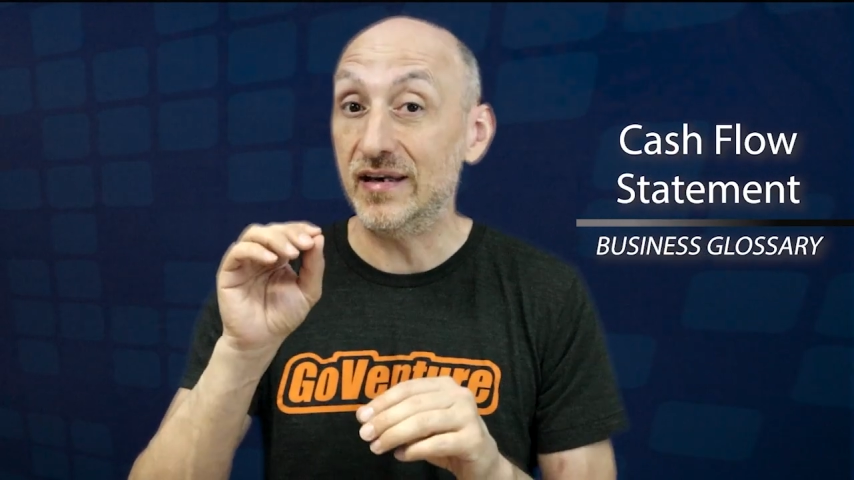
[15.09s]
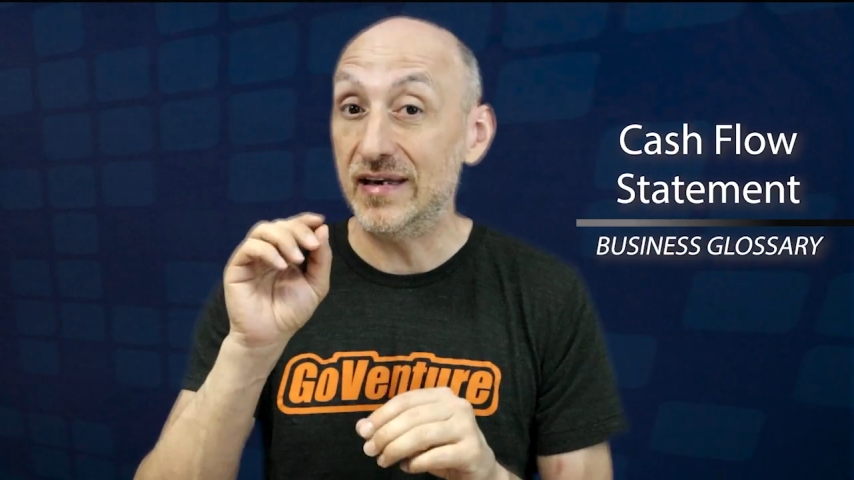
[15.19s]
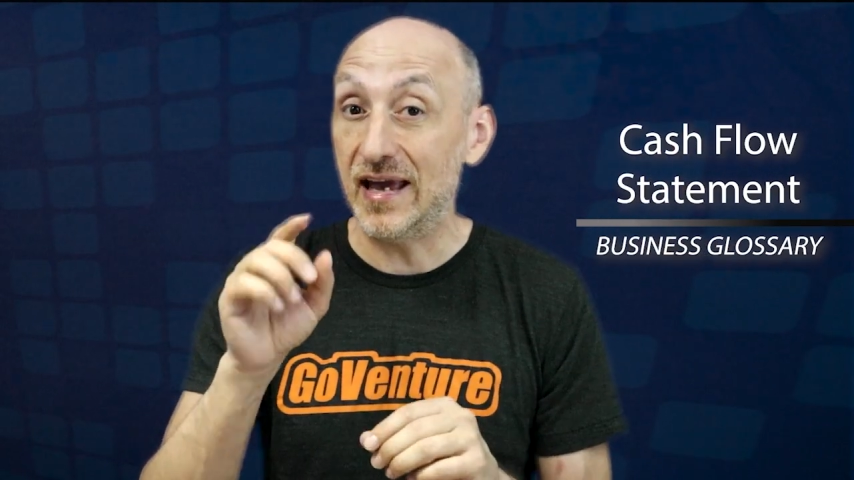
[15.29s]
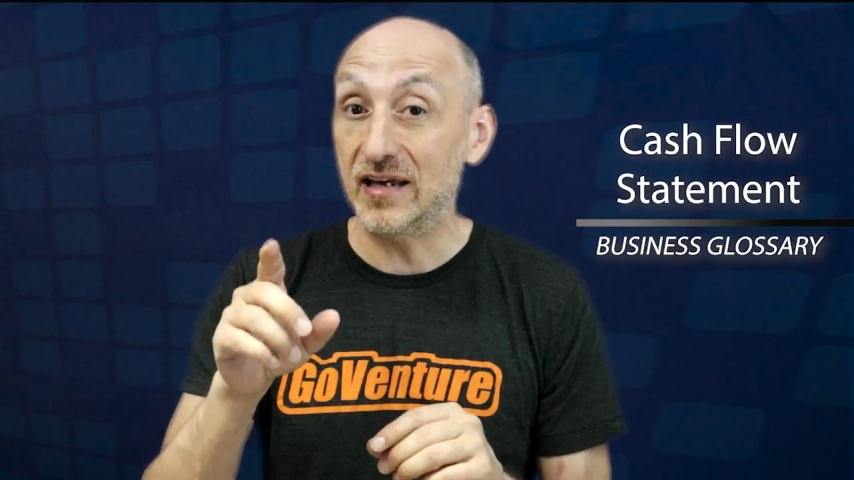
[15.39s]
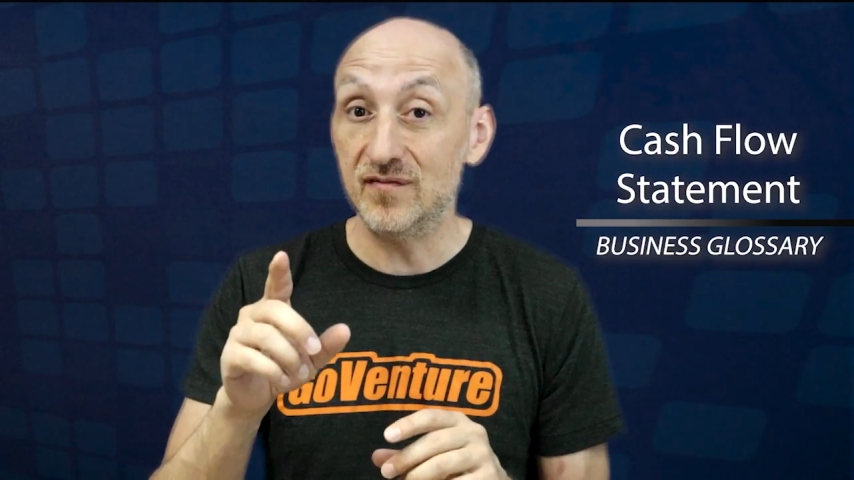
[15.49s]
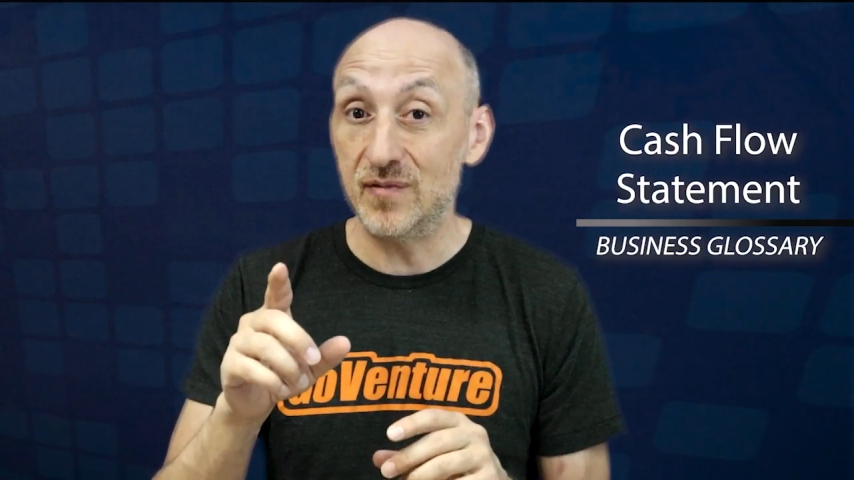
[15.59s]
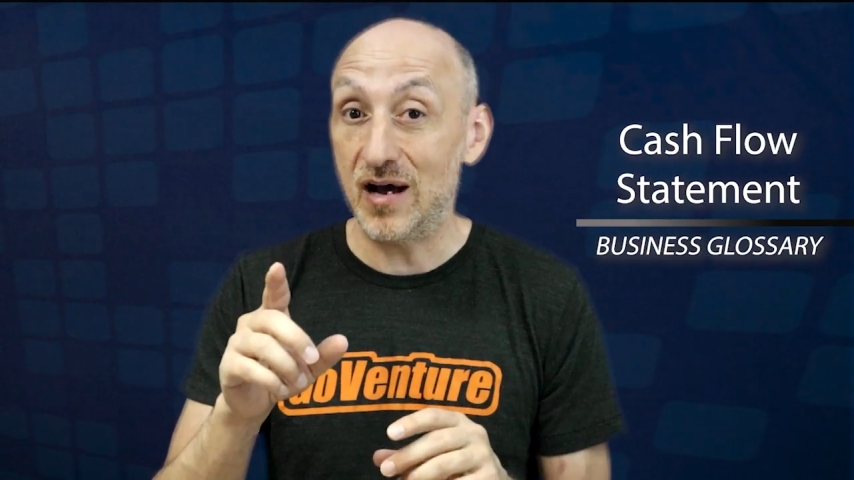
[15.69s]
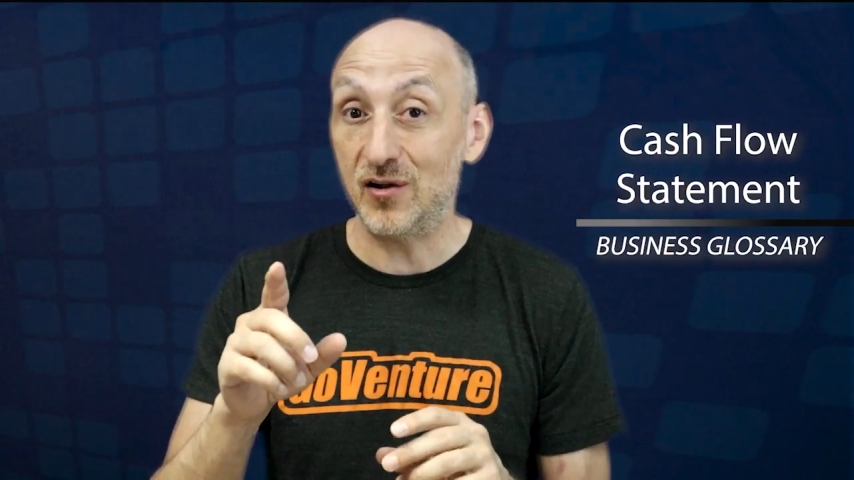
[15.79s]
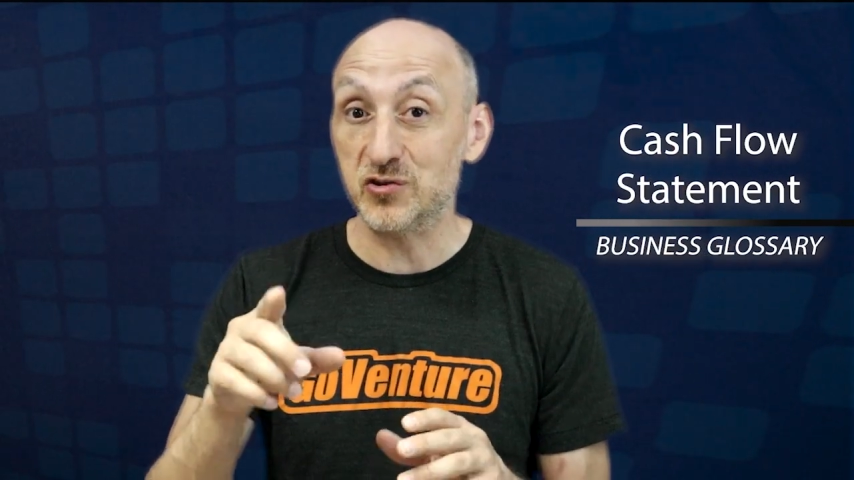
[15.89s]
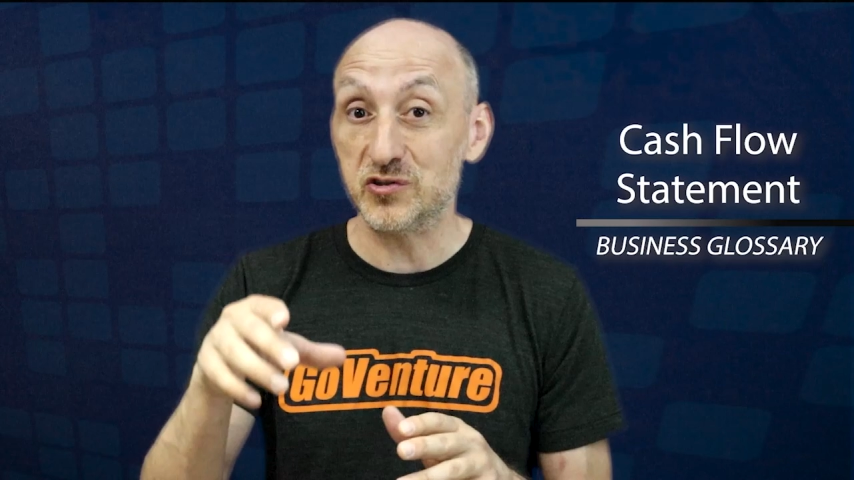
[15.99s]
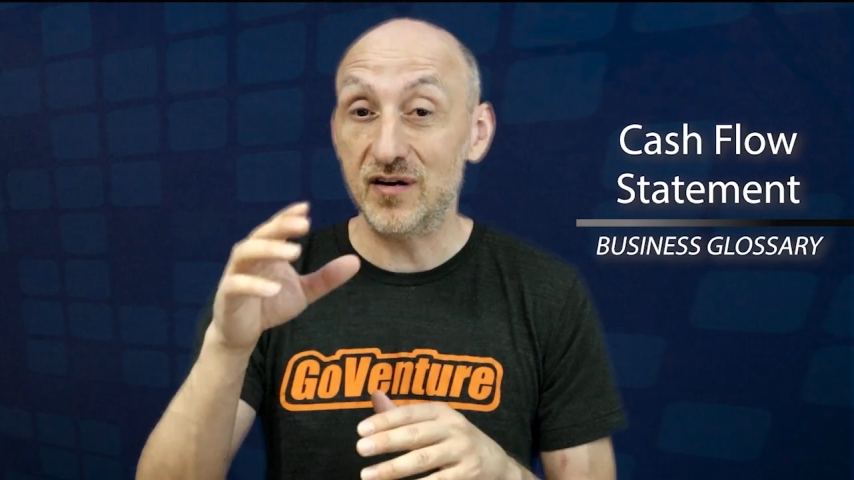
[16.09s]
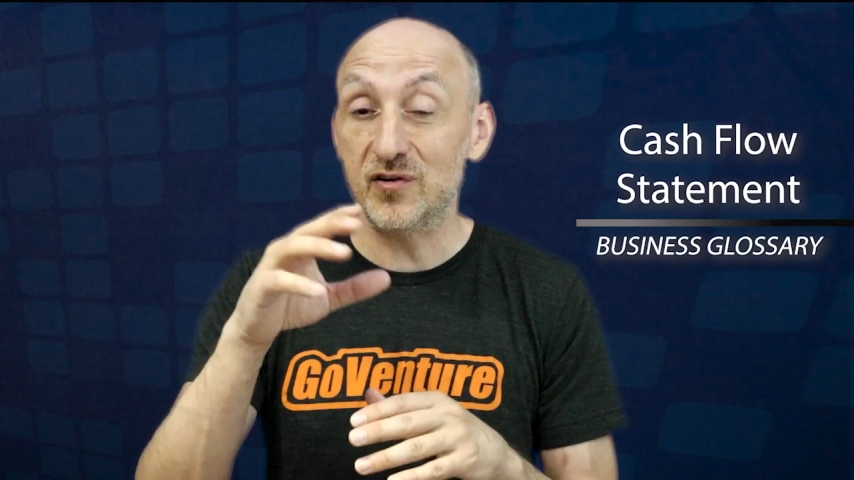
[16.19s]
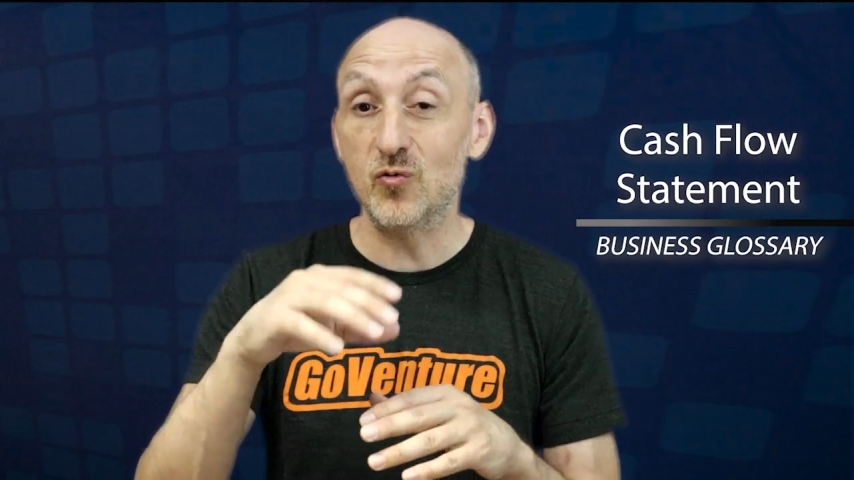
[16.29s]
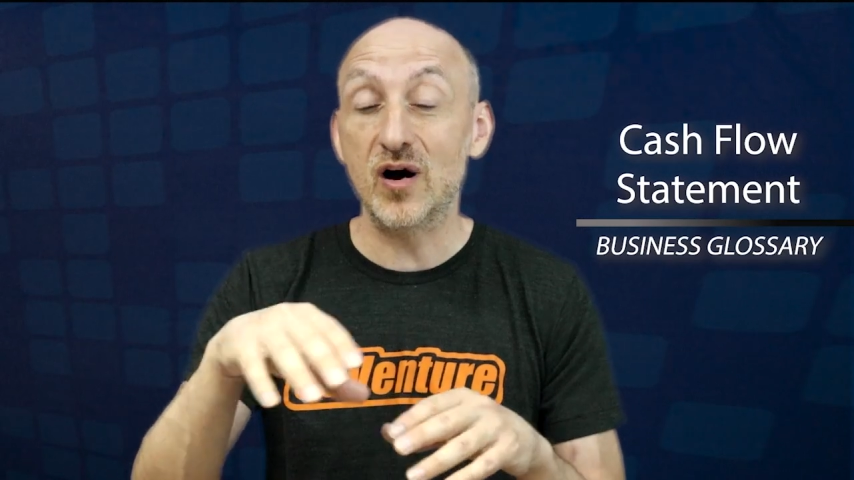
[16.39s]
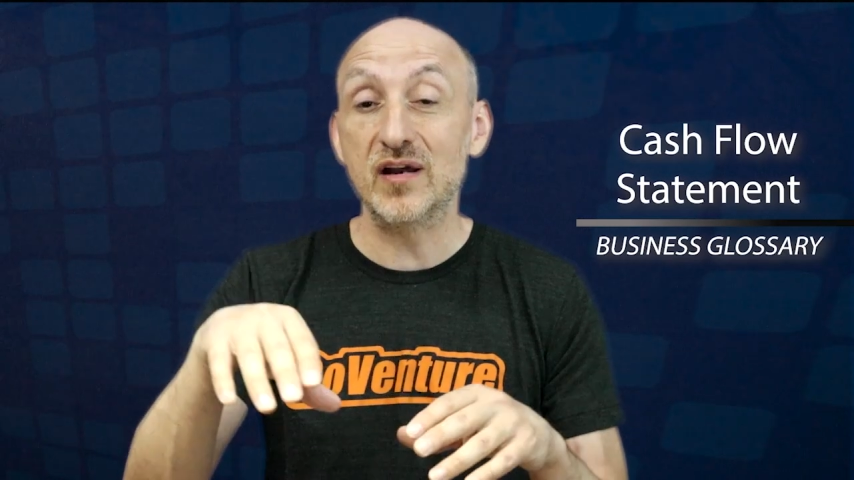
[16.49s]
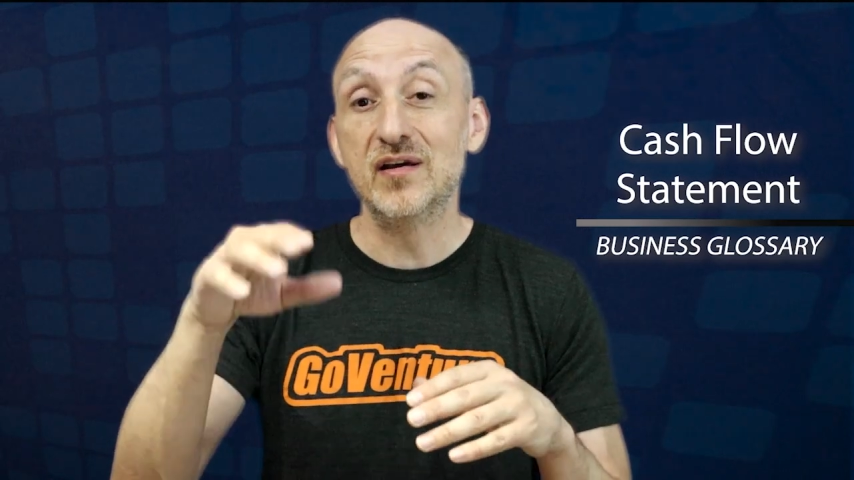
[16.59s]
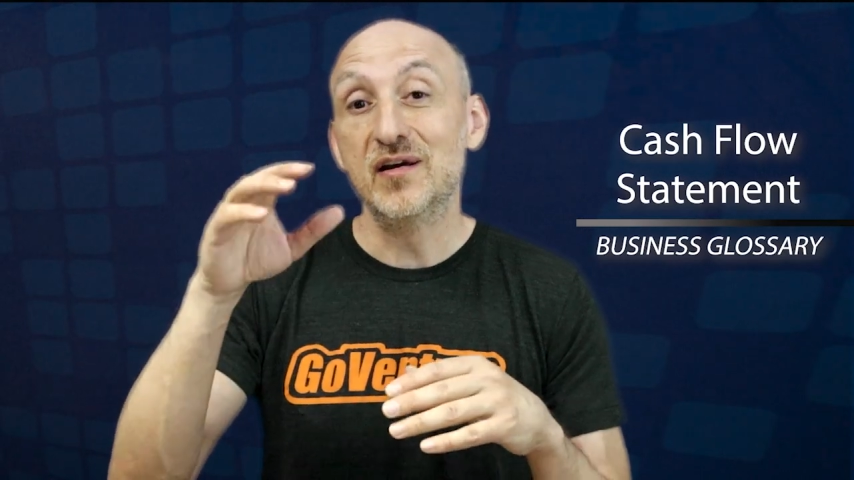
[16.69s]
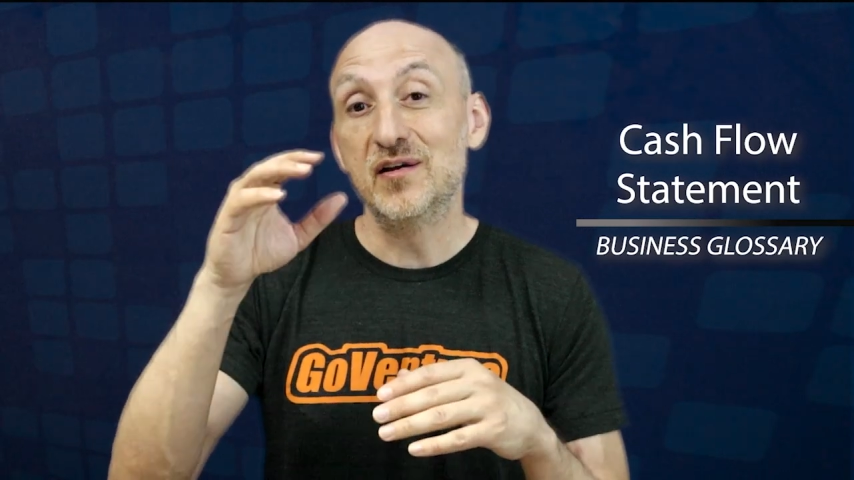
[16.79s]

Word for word: negative balance. You never want